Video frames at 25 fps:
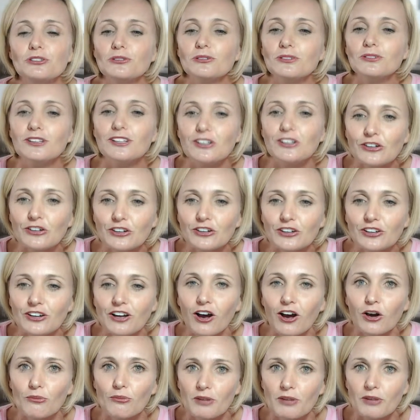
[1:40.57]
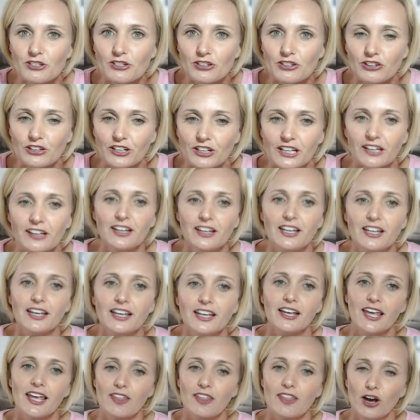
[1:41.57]
learn on my journey
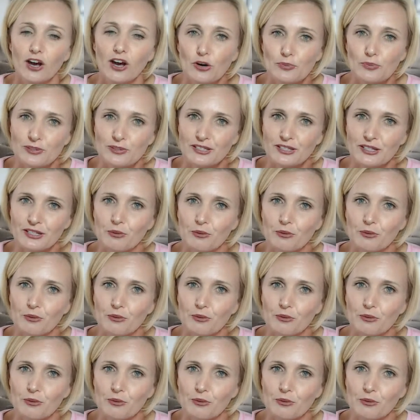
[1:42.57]
in the hopes that it will